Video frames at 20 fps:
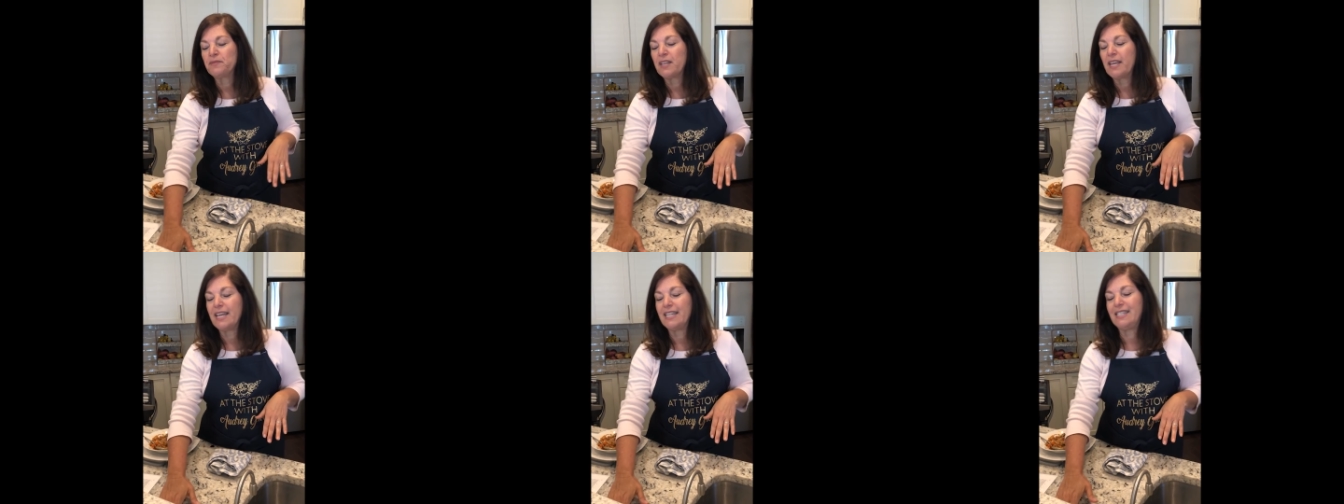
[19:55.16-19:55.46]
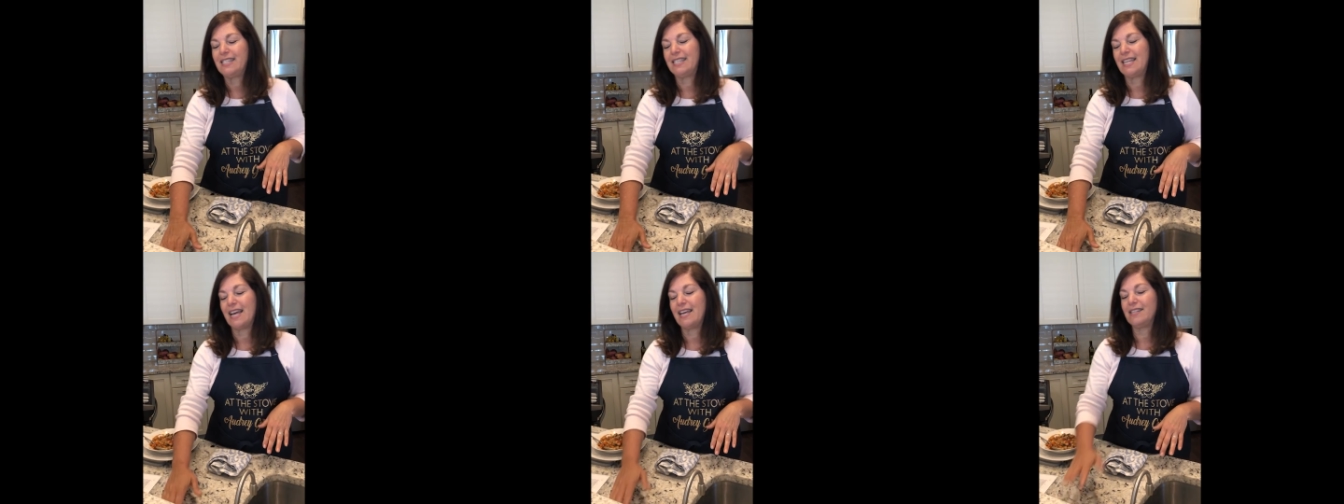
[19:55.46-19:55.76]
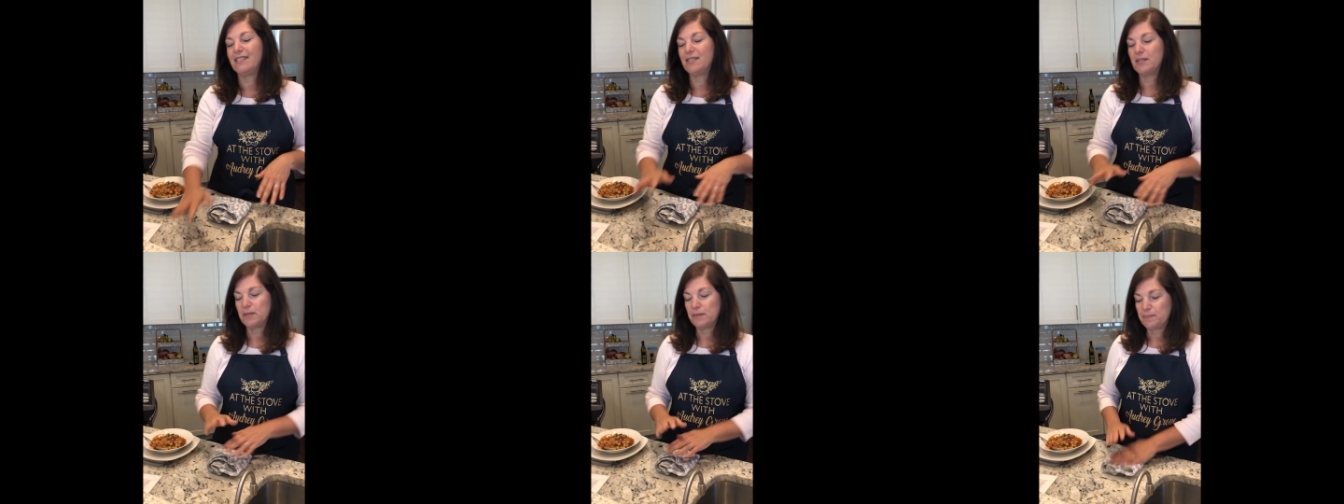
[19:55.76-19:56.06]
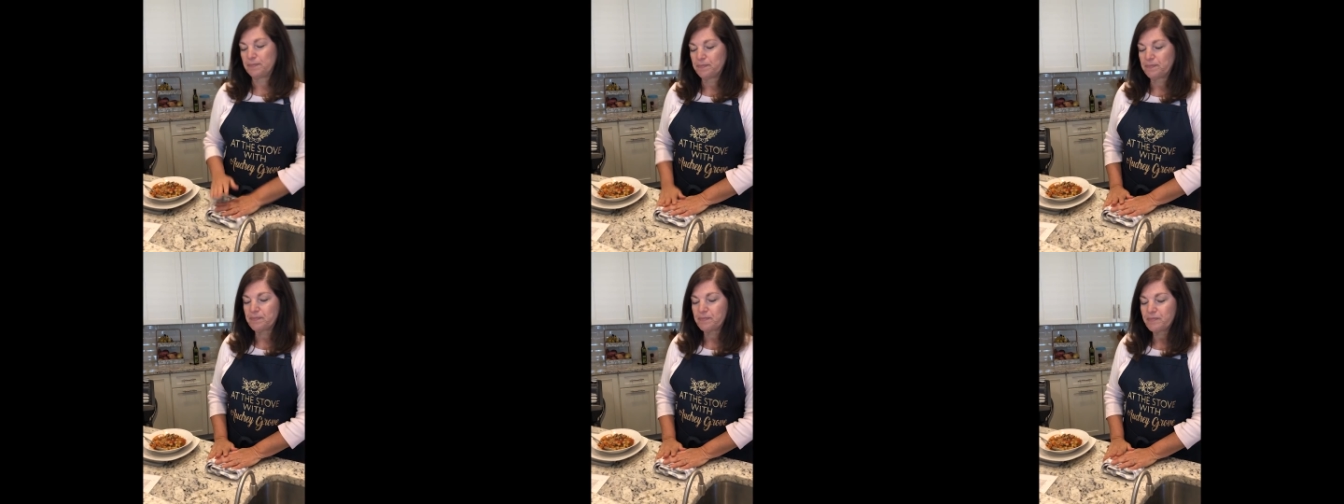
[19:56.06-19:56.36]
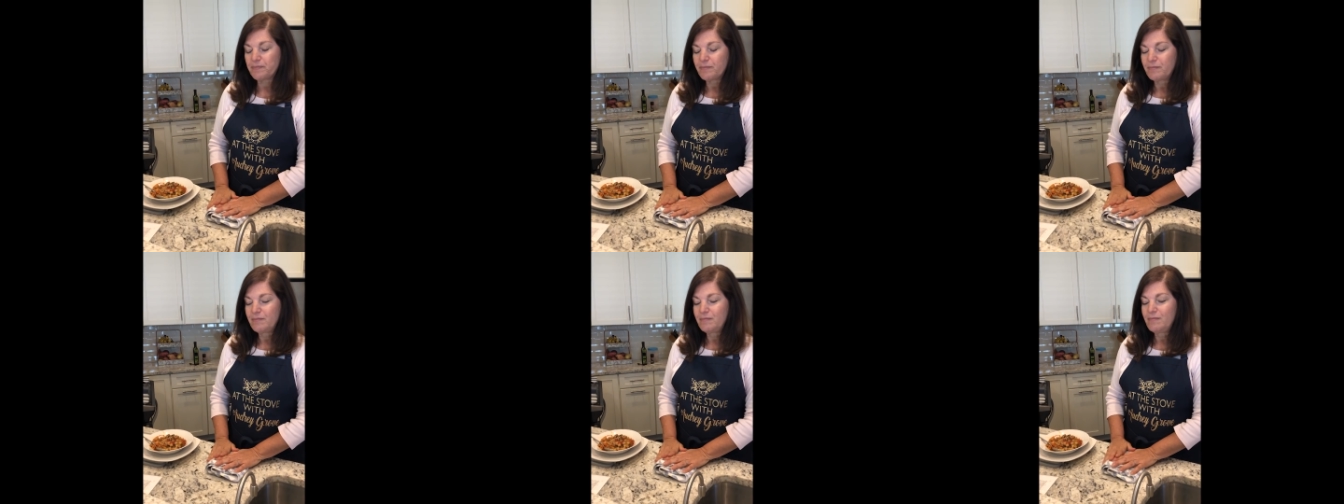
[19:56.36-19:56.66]
It says,
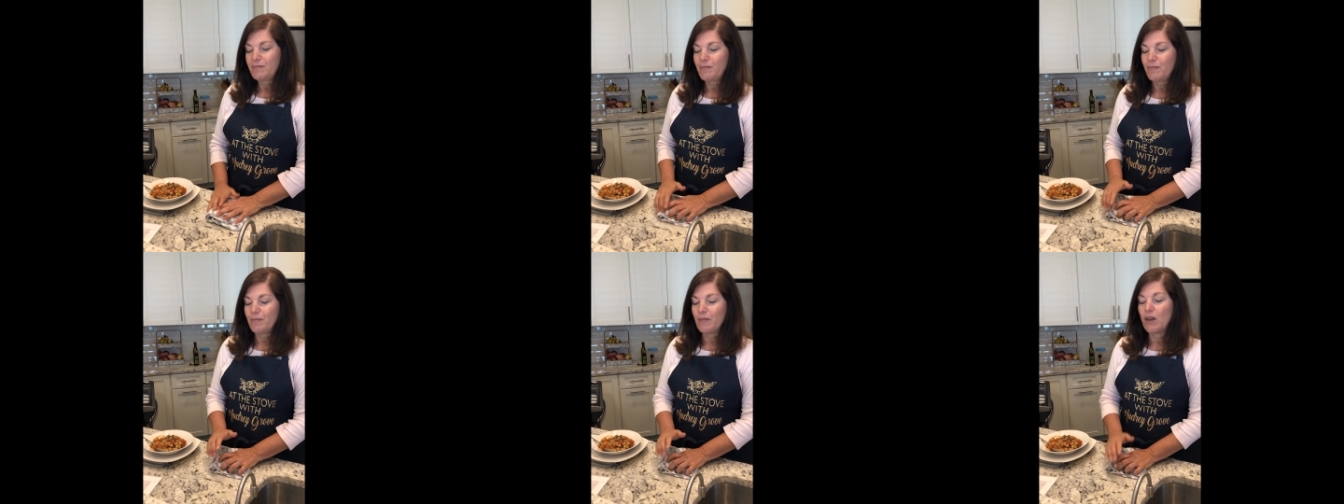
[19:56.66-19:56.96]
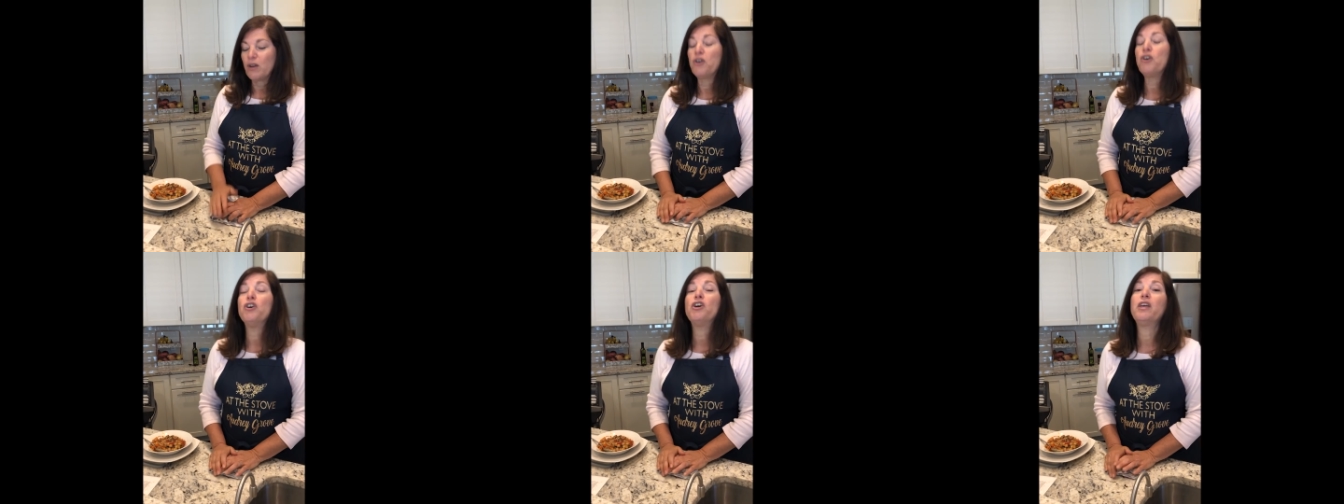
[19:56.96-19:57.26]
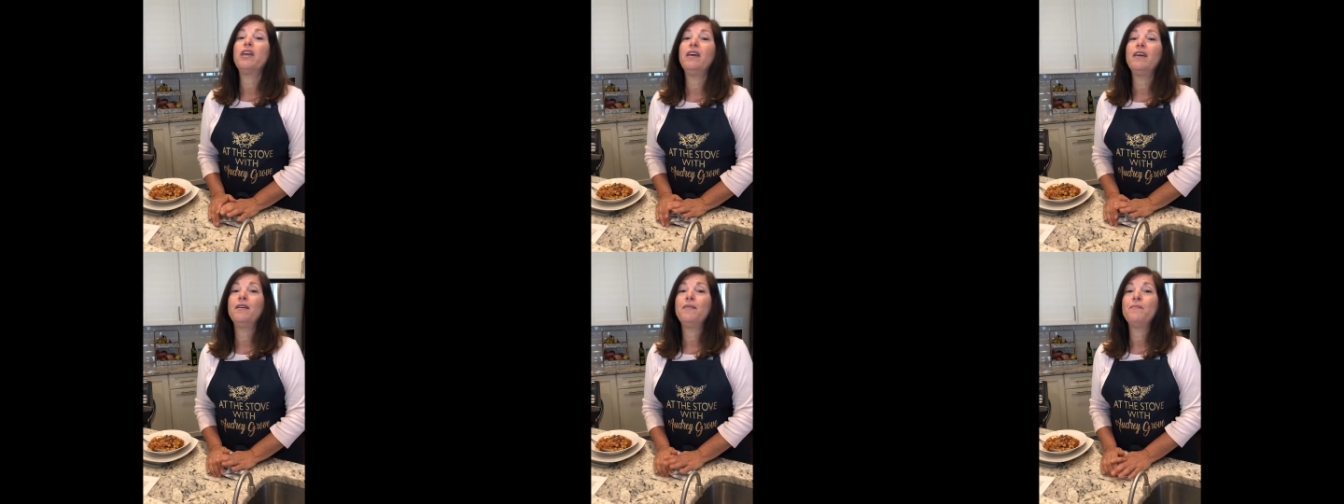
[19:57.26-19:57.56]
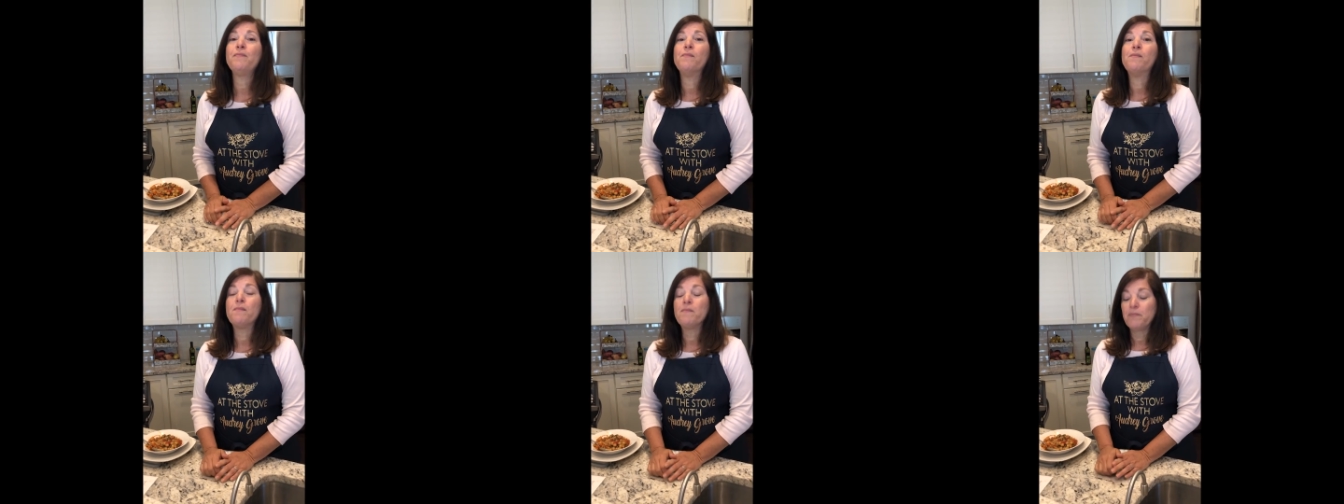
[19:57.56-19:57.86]
cooking